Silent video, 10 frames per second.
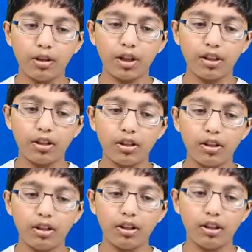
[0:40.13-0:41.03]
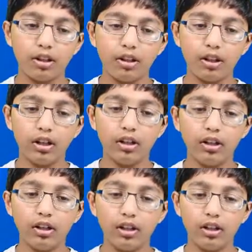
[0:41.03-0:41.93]
Python, and
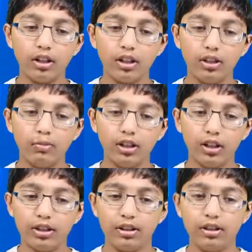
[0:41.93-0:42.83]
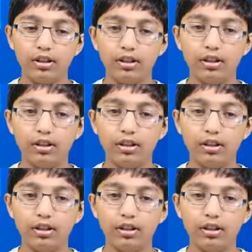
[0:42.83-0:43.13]
then ideally Python.